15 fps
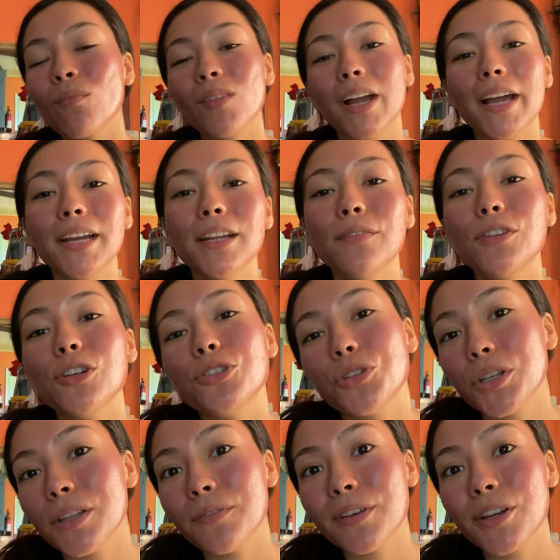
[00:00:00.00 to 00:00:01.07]
And if you
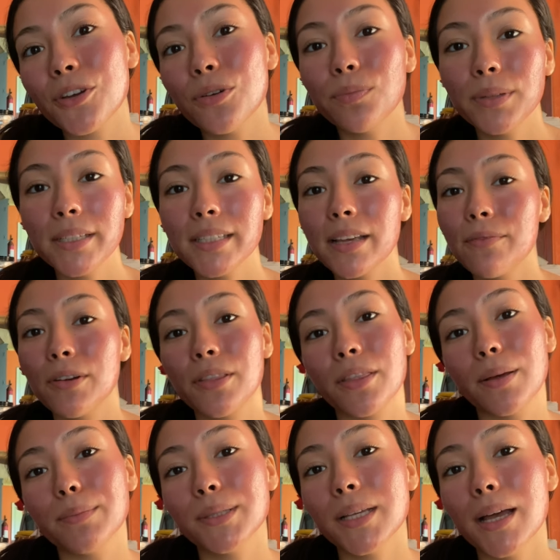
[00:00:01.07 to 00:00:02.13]
enjoyed the video, please give it a
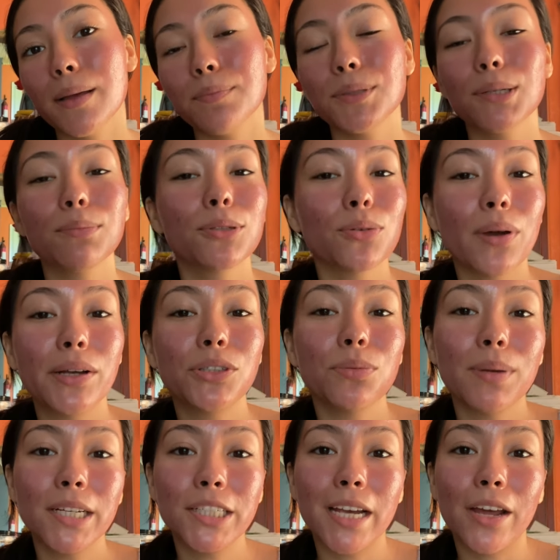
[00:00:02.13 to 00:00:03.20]
thumbs up, subscribe to
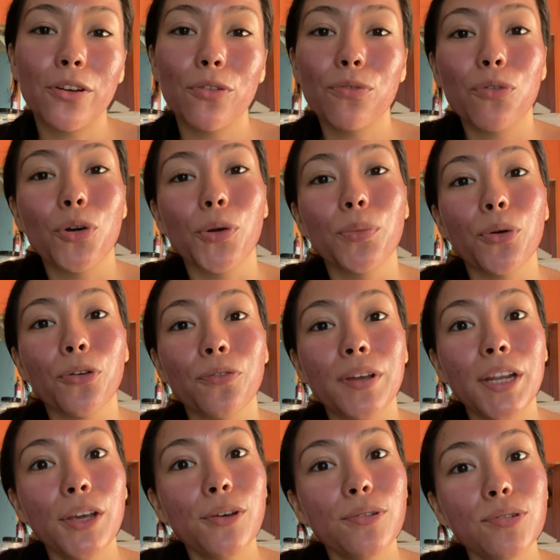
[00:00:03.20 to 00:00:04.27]
my channel for more
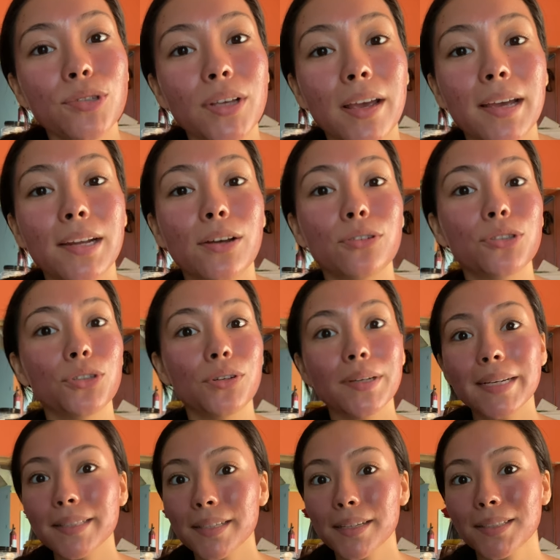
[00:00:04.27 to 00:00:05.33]
videos, and I'll see you
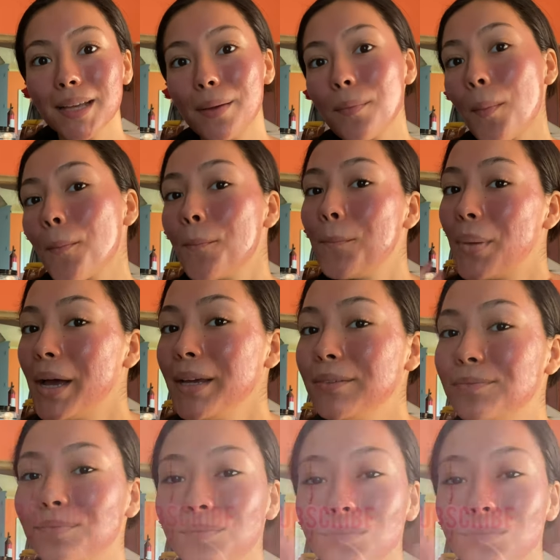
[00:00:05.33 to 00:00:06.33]
guys next time. Bye!